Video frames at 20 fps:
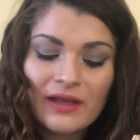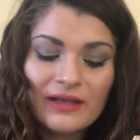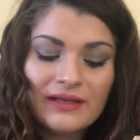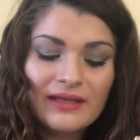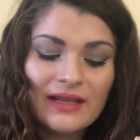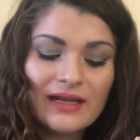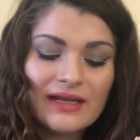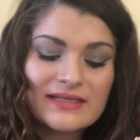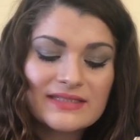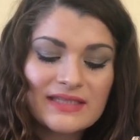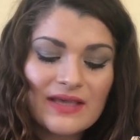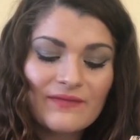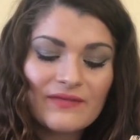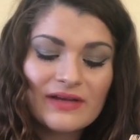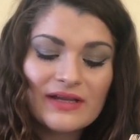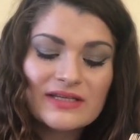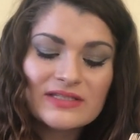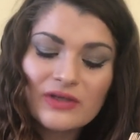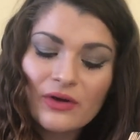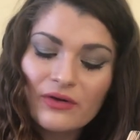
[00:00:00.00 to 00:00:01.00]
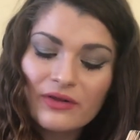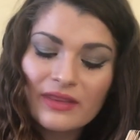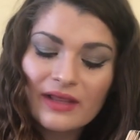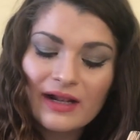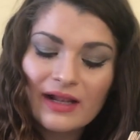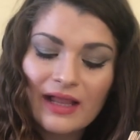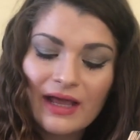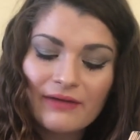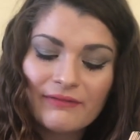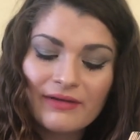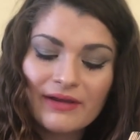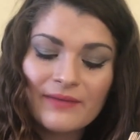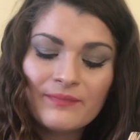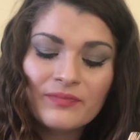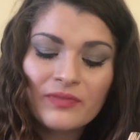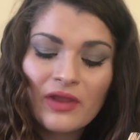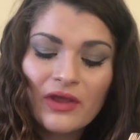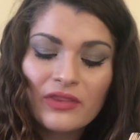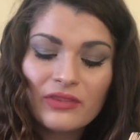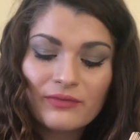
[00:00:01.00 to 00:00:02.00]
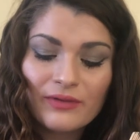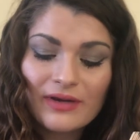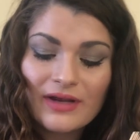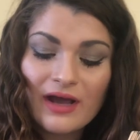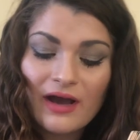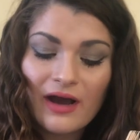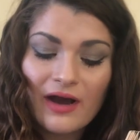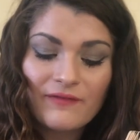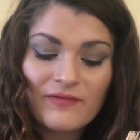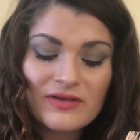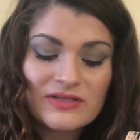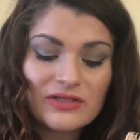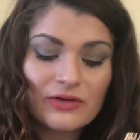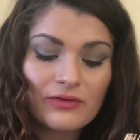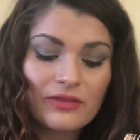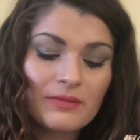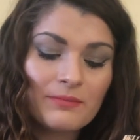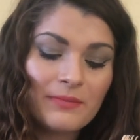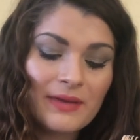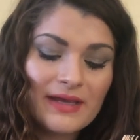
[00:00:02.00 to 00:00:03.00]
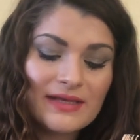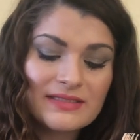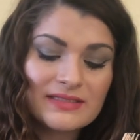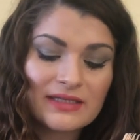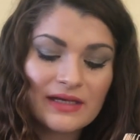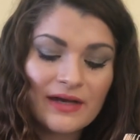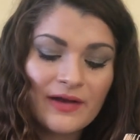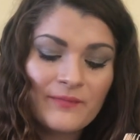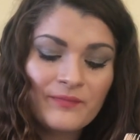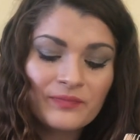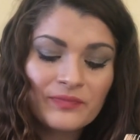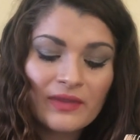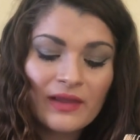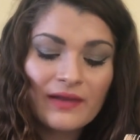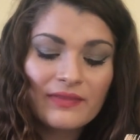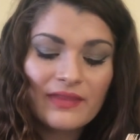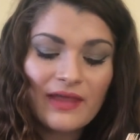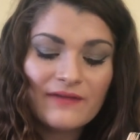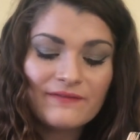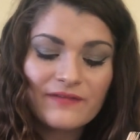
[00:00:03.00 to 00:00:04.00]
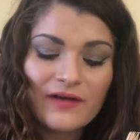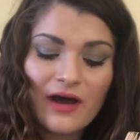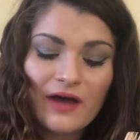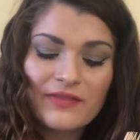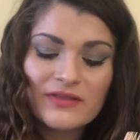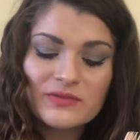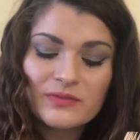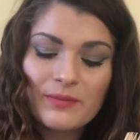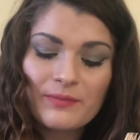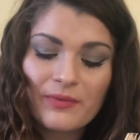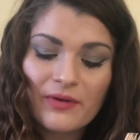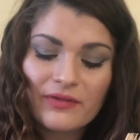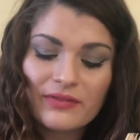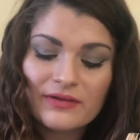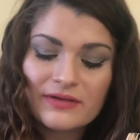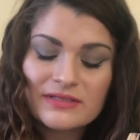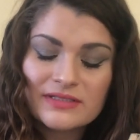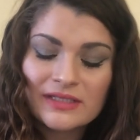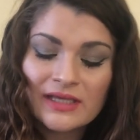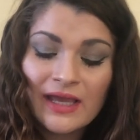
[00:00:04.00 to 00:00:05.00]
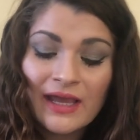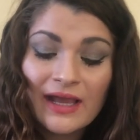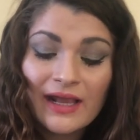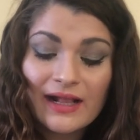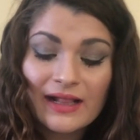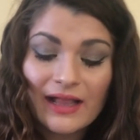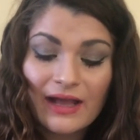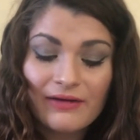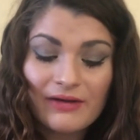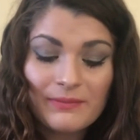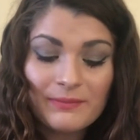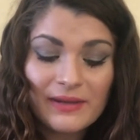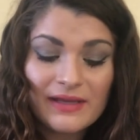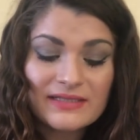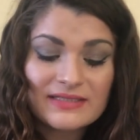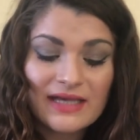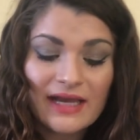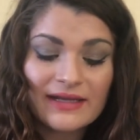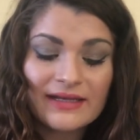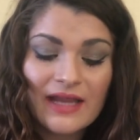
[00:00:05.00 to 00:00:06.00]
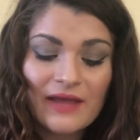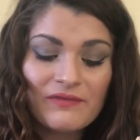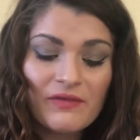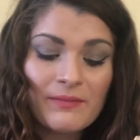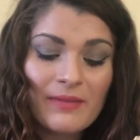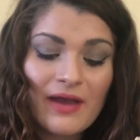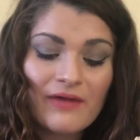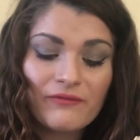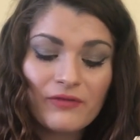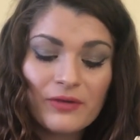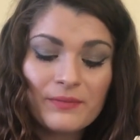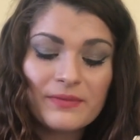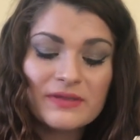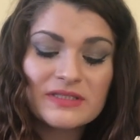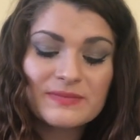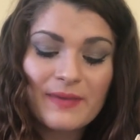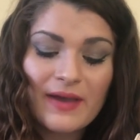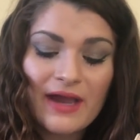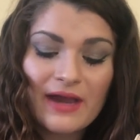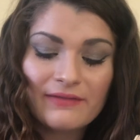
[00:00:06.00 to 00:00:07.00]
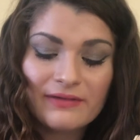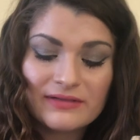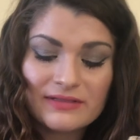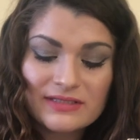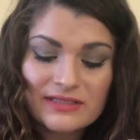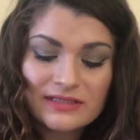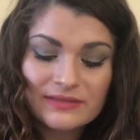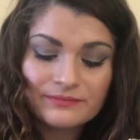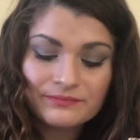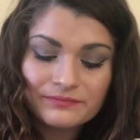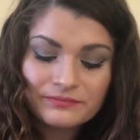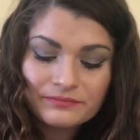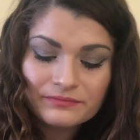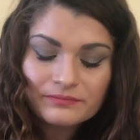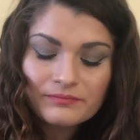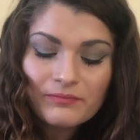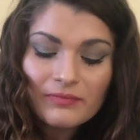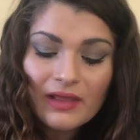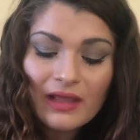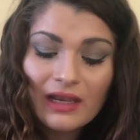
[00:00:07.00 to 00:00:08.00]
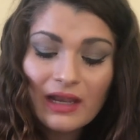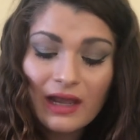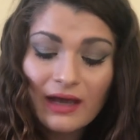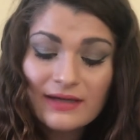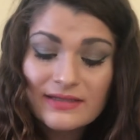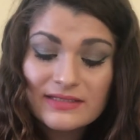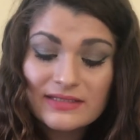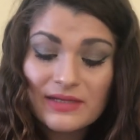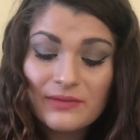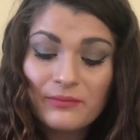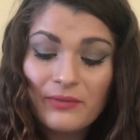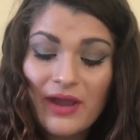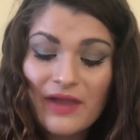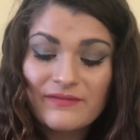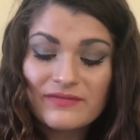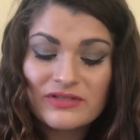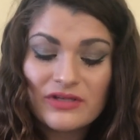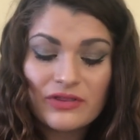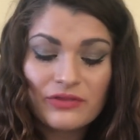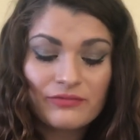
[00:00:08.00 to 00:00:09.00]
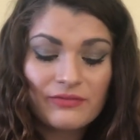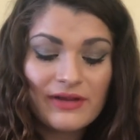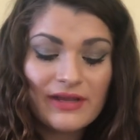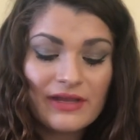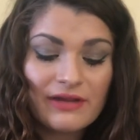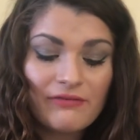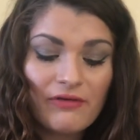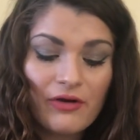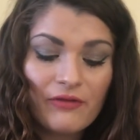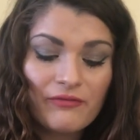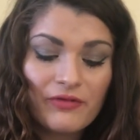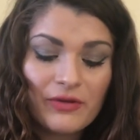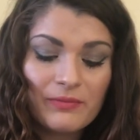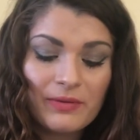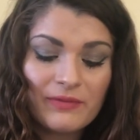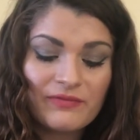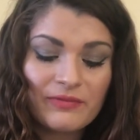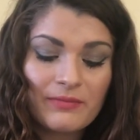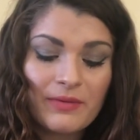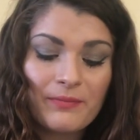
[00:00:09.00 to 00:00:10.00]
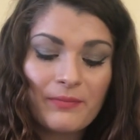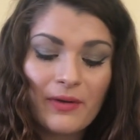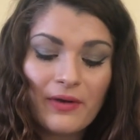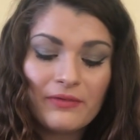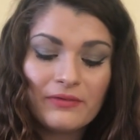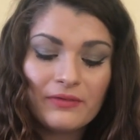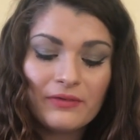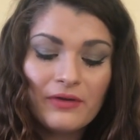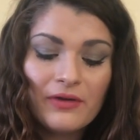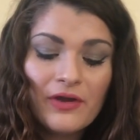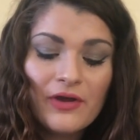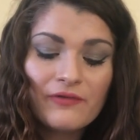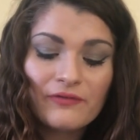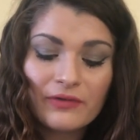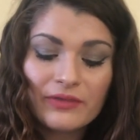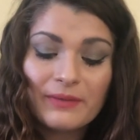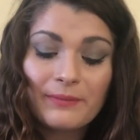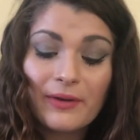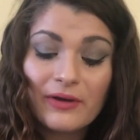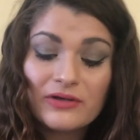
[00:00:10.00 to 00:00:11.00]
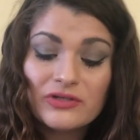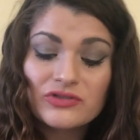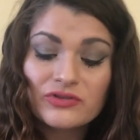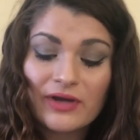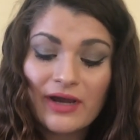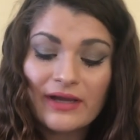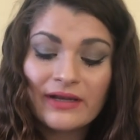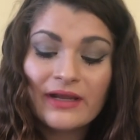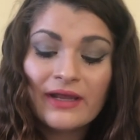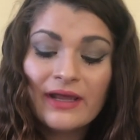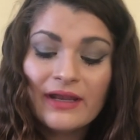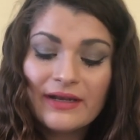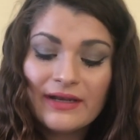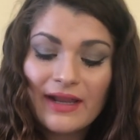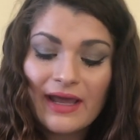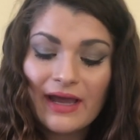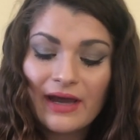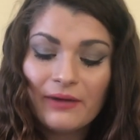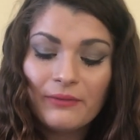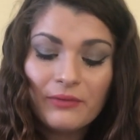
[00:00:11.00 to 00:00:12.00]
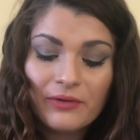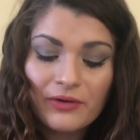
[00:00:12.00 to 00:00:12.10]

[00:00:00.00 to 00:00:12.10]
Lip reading: Nearly 7 years older than Clary, 3.5 years older than Peter. Their fathers were brothers. Clary and Peter had never met Rupert's parents. Last seen waving to 3-year-old Rupert from the boat train, now,